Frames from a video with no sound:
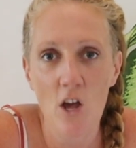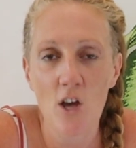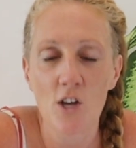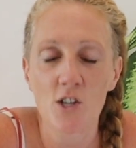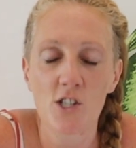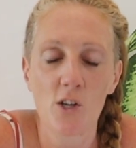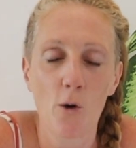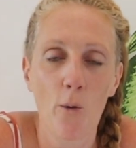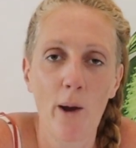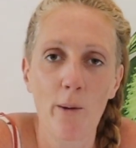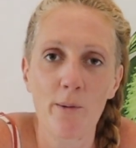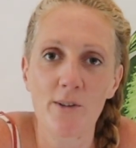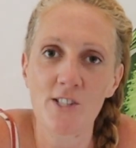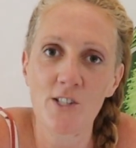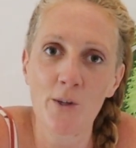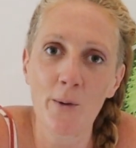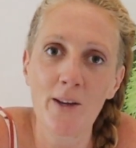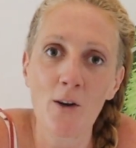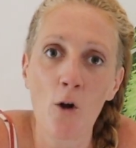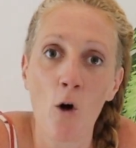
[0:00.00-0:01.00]
So I was
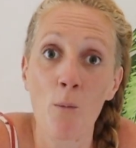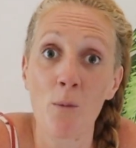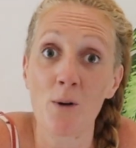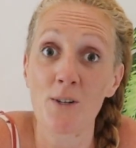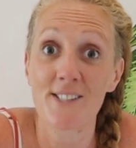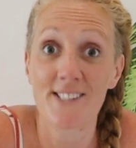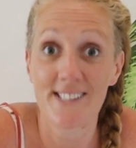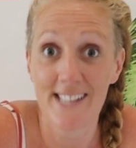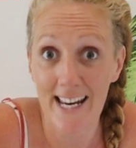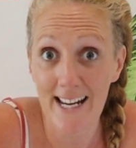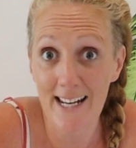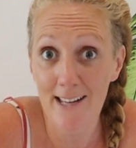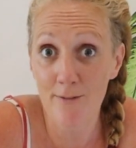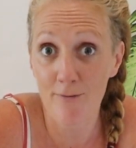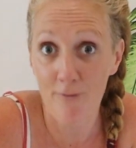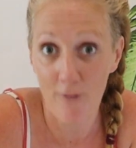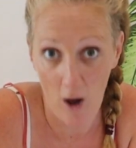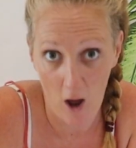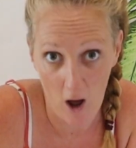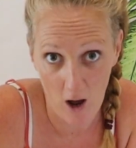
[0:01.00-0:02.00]
doing almost daily
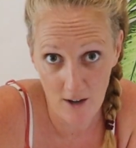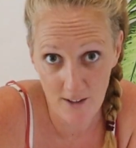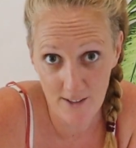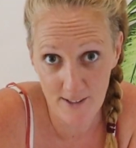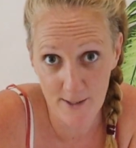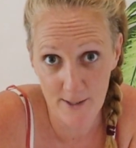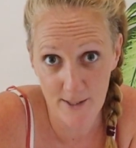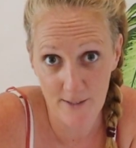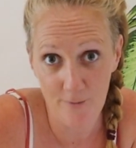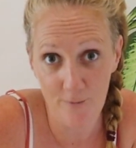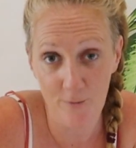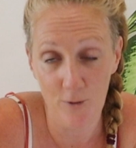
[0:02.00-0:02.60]
vlogs